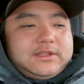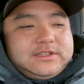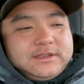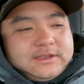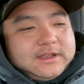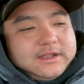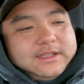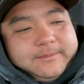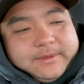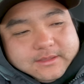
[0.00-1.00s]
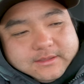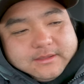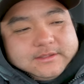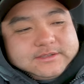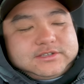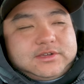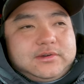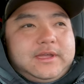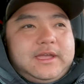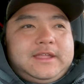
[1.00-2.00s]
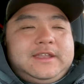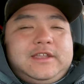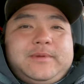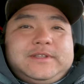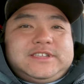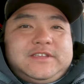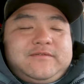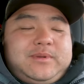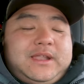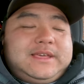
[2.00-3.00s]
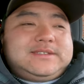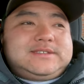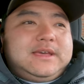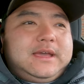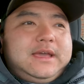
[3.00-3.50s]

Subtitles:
Didn't get a limit, so ended up in 10th place.